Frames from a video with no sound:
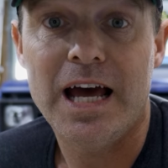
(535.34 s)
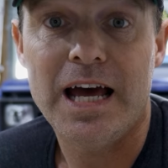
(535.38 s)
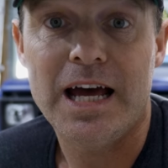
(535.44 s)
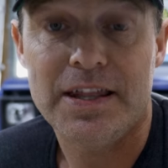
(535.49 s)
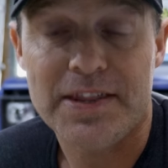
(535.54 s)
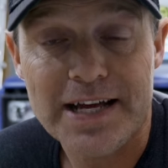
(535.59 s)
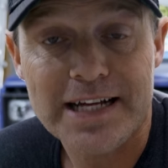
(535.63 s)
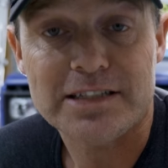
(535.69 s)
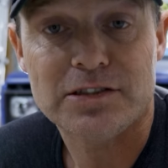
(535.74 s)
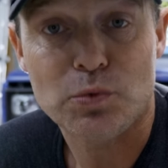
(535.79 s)

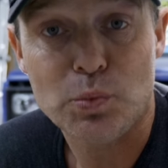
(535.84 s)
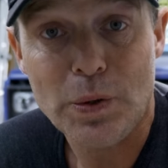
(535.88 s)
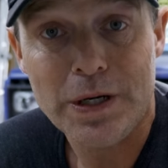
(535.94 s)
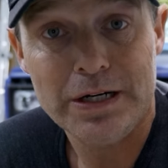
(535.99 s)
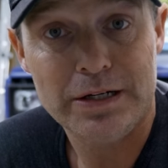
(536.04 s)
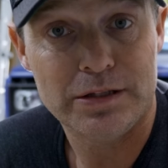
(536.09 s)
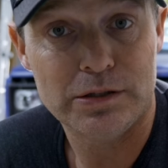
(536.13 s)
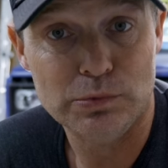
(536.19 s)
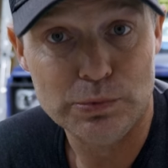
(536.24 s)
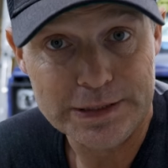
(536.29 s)
And that's
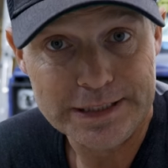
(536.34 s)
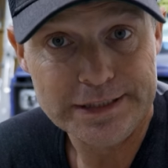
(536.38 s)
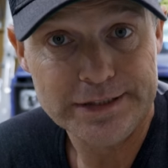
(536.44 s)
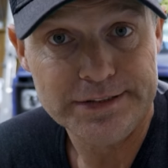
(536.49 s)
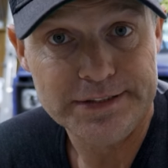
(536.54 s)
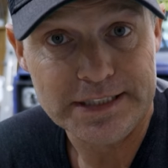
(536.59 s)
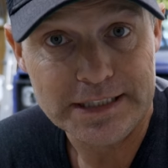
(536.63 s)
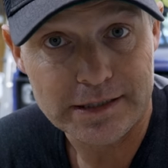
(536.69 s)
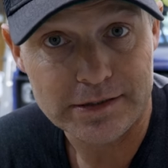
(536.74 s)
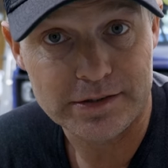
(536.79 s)
where the real
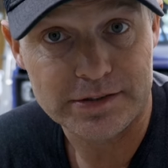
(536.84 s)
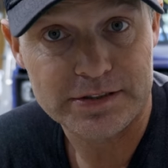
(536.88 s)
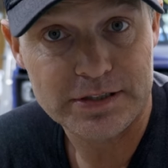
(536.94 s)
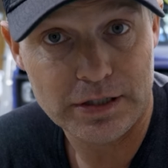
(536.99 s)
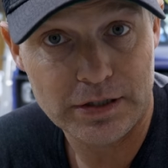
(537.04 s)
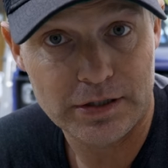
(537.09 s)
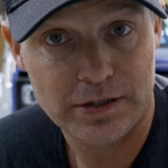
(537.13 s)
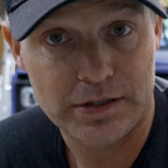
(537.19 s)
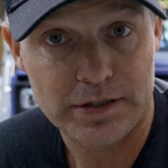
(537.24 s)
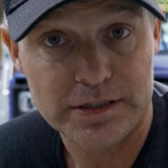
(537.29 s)
deals
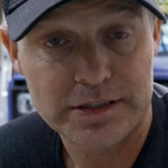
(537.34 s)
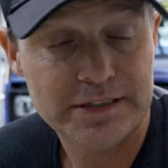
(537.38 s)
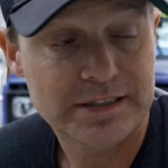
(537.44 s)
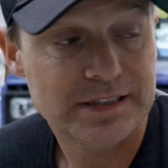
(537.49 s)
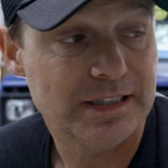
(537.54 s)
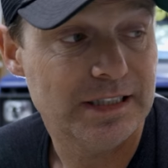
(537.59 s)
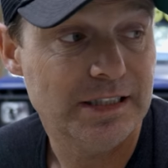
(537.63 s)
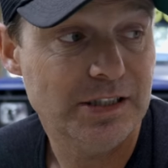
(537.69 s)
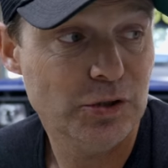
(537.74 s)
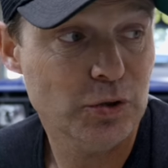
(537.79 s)
are. You
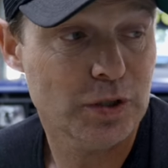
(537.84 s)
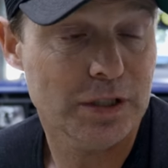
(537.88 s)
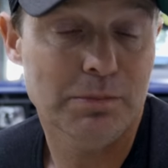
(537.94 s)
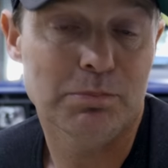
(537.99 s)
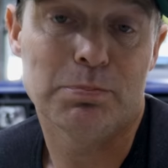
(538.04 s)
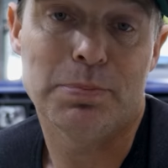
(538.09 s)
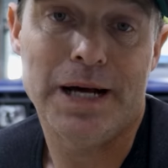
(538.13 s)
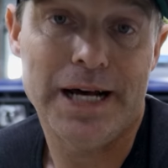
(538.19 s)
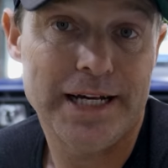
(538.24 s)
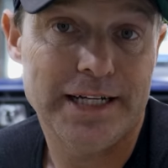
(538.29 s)
see, you can
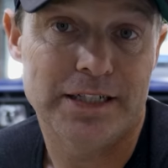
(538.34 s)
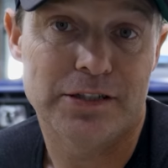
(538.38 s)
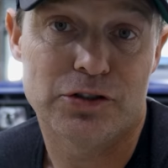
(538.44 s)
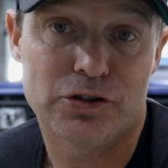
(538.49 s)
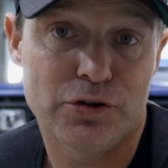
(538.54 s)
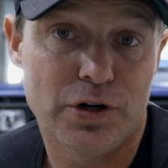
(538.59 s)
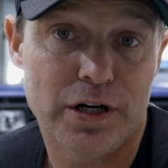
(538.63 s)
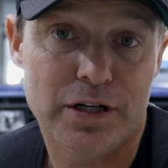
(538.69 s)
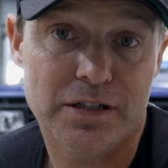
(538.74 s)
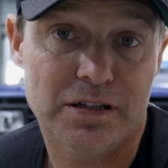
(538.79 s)
buy a
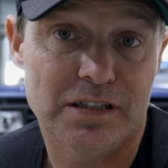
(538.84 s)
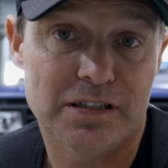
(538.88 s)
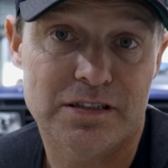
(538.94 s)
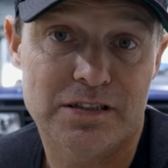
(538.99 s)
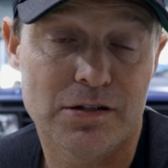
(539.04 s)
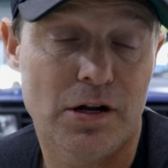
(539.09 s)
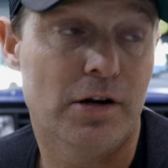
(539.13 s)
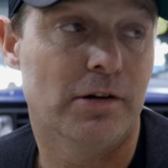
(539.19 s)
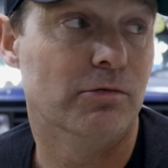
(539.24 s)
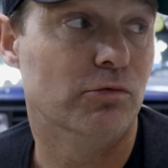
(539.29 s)
truck that's
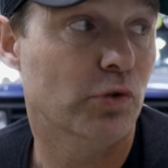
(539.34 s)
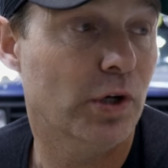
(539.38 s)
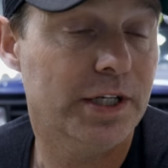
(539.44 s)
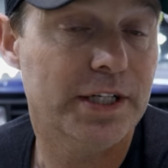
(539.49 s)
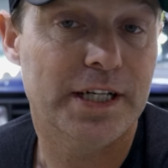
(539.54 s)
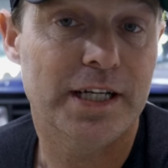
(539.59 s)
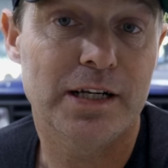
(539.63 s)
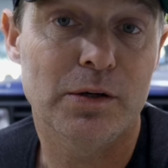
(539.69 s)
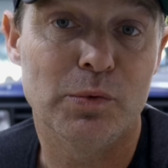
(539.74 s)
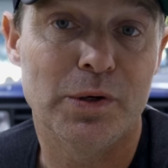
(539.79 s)
not
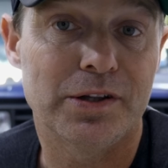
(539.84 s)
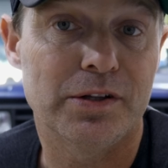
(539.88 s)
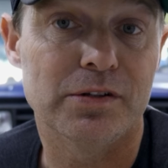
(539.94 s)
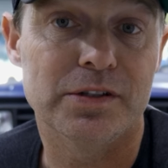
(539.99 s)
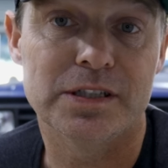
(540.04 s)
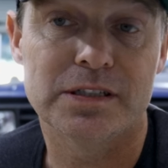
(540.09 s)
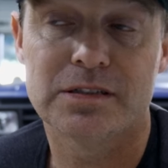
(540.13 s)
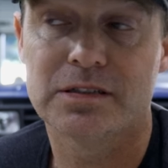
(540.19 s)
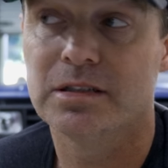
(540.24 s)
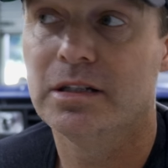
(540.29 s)
running, whether
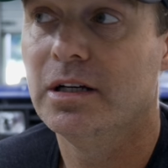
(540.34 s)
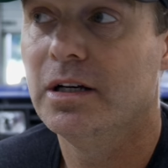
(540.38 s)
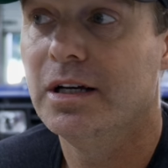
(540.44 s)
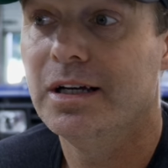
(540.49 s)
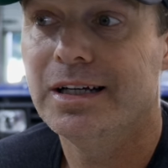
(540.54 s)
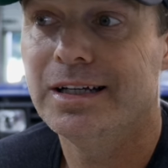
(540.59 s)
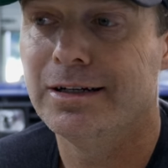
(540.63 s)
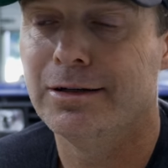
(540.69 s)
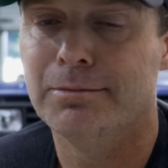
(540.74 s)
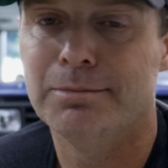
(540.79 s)
it's
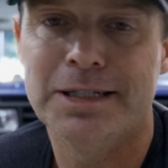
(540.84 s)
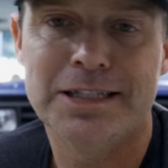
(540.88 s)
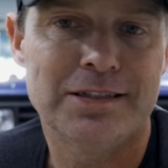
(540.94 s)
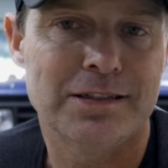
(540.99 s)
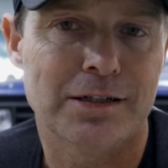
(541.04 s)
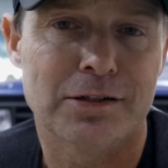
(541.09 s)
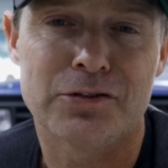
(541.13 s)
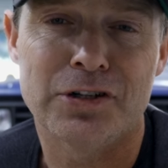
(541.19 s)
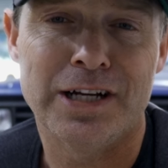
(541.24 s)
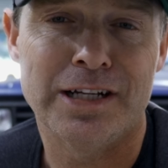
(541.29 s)
you know
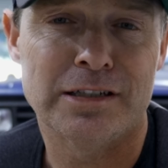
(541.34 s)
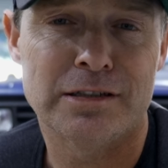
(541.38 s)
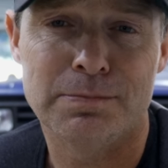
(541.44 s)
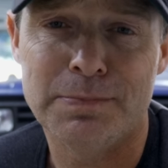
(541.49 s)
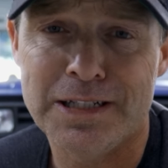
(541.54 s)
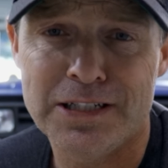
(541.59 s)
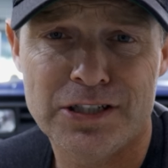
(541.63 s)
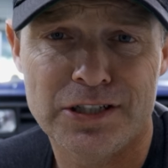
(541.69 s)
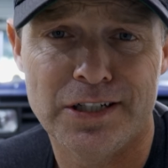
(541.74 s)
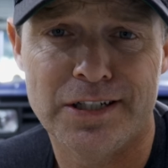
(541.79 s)
missing a
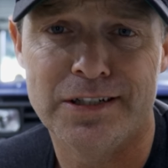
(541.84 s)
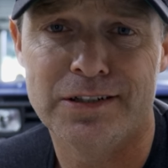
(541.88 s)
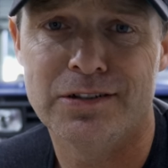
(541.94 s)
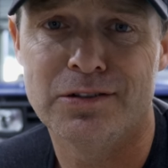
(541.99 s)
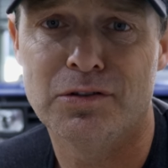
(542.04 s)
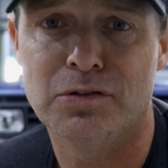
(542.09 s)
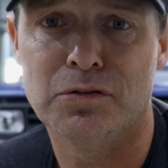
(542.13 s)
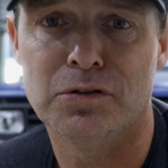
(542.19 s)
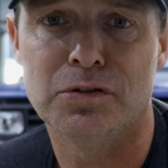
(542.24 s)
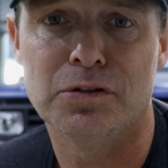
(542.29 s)
transmission
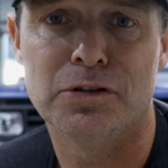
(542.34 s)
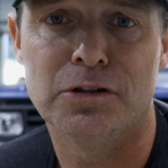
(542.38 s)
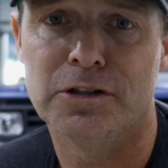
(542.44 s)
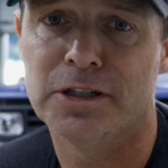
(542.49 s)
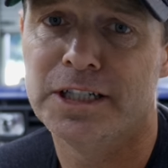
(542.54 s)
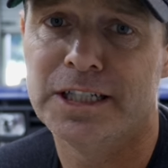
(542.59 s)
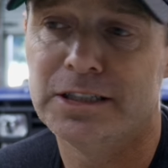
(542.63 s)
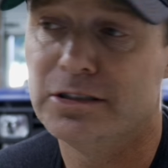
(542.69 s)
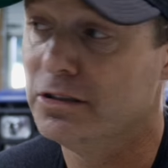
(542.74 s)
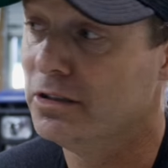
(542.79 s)
or
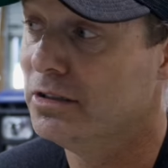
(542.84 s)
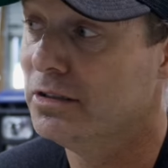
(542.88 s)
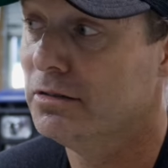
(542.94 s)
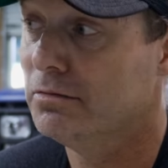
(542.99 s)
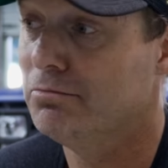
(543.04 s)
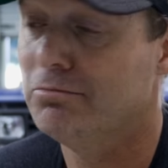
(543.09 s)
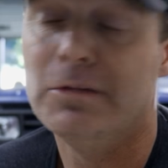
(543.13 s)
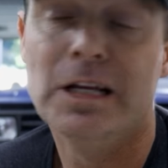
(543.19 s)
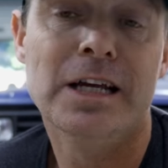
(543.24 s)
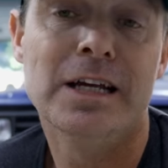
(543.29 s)
it just
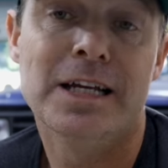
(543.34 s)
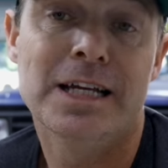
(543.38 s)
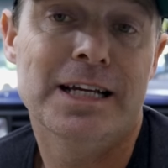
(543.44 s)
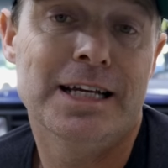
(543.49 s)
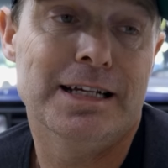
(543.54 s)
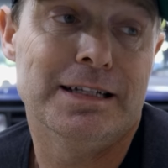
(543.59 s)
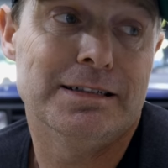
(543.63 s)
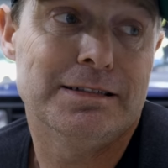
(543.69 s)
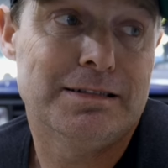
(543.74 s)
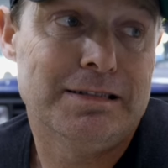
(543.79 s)

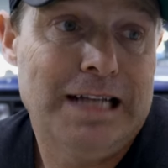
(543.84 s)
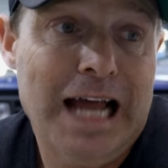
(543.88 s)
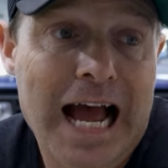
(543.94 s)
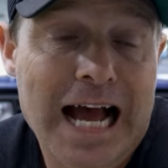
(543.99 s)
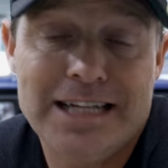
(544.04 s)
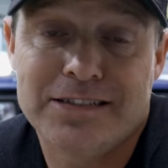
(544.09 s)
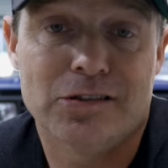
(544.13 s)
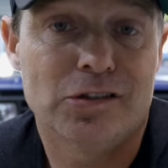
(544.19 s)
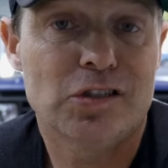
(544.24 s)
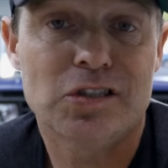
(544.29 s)
it
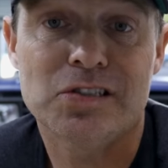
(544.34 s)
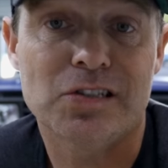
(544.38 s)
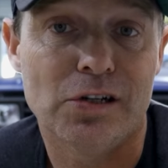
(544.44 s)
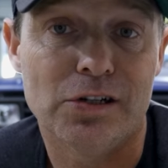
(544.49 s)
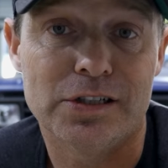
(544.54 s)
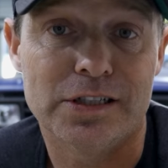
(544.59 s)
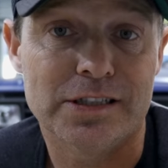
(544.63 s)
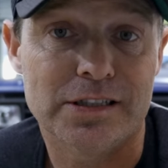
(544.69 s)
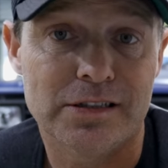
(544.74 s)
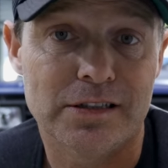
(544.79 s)
hasn't
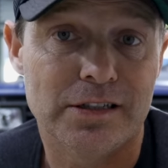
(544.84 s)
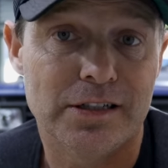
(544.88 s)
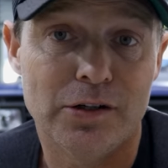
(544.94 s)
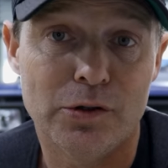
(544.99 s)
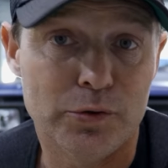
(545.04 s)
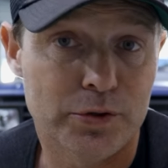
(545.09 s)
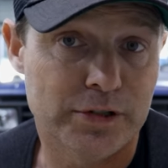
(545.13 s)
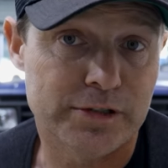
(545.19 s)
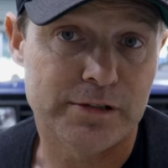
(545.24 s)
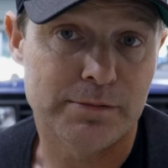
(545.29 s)
started and the
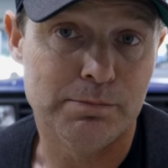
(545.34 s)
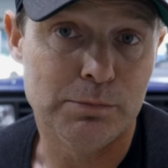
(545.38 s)
owner's